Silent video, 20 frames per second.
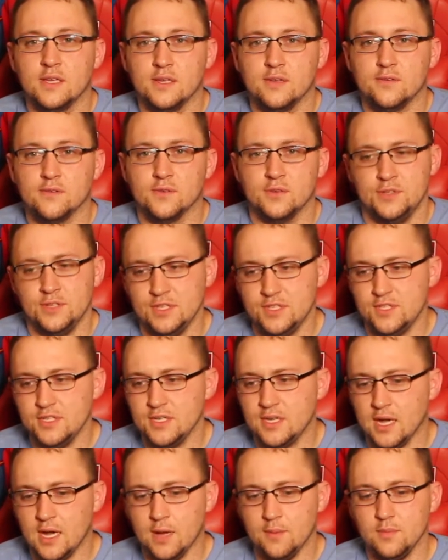for DC
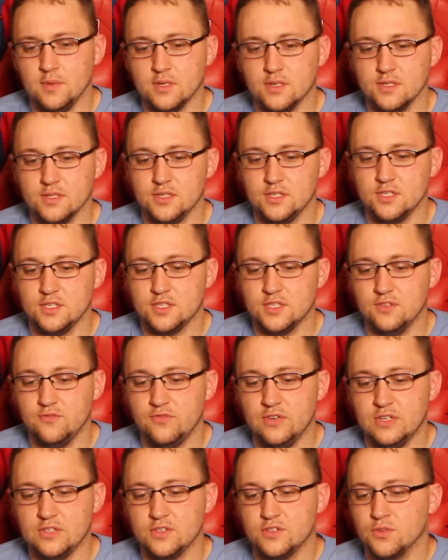Comics and just an
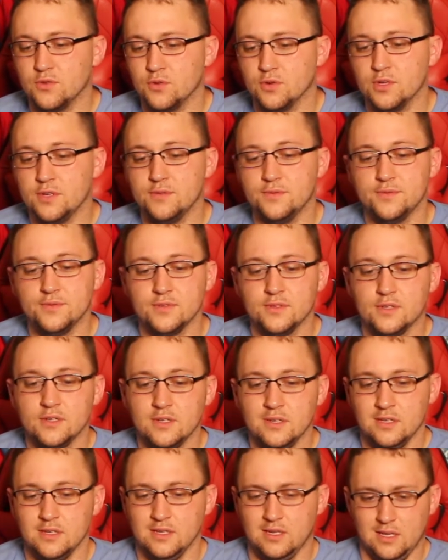event story
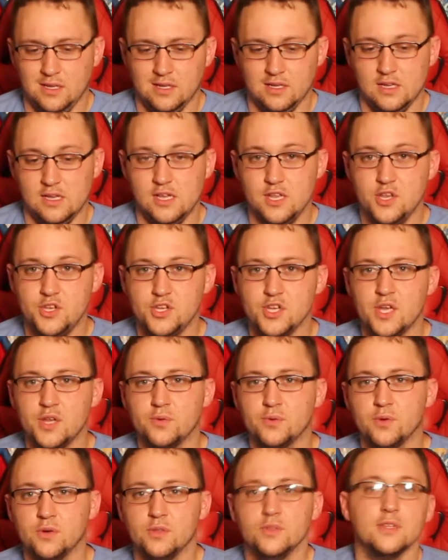in
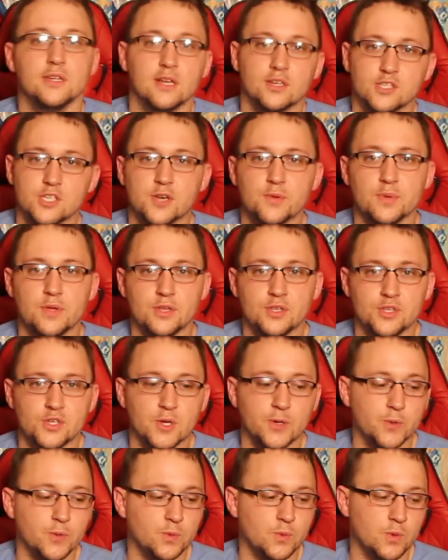general. And then I started reading
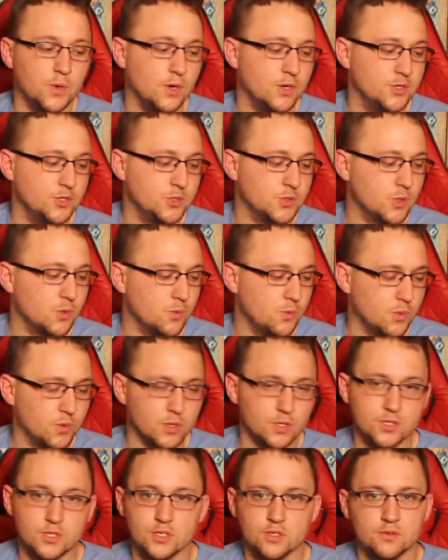Joker War, and Joker War
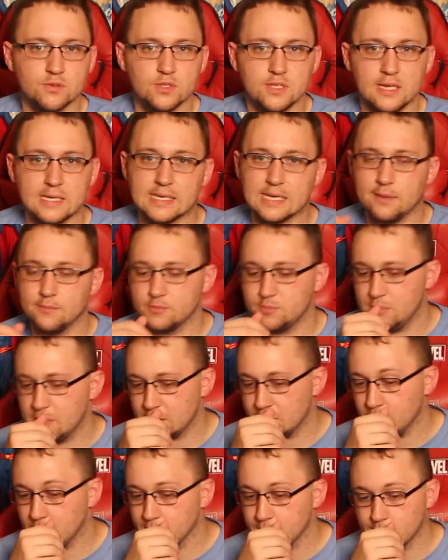is just 10 times
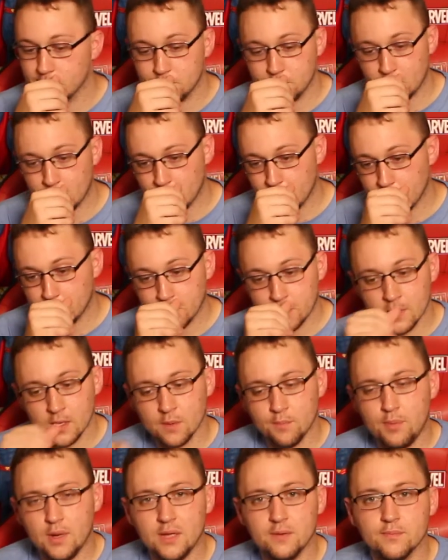better.
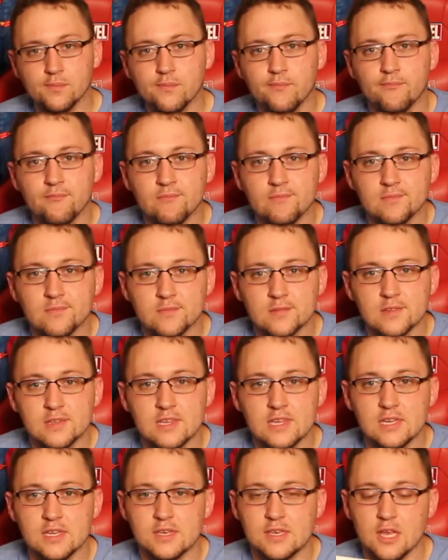But
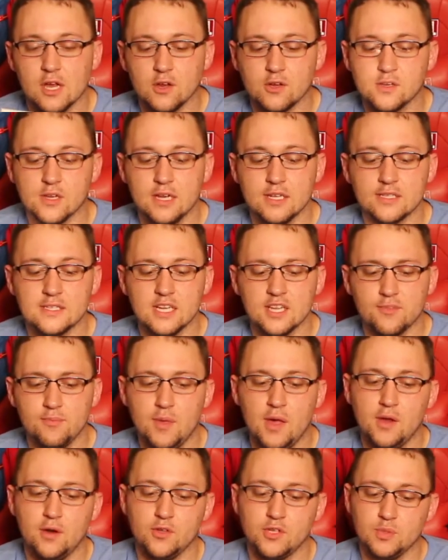yeah, Dark Knight's Death
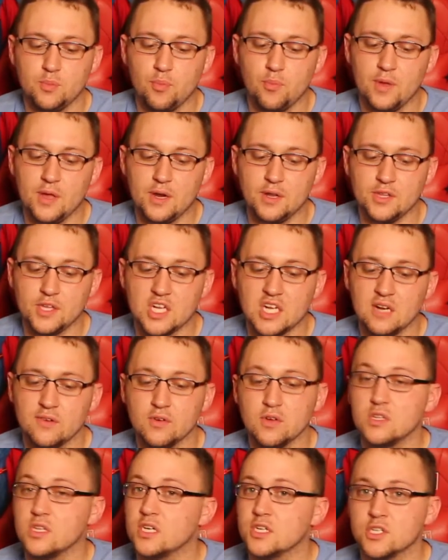Metal, Superman on the
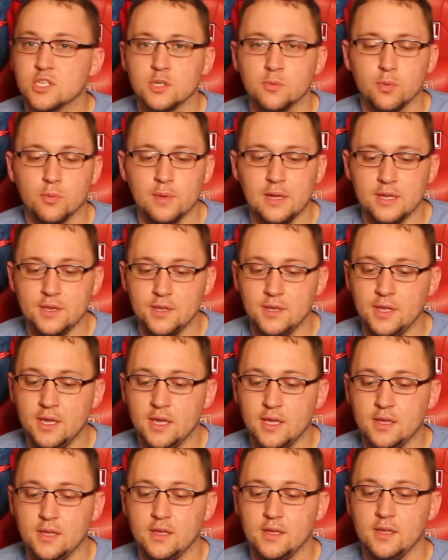cover, a lot of Superman
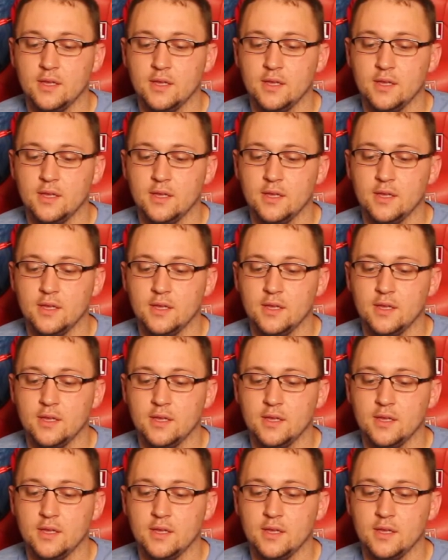today.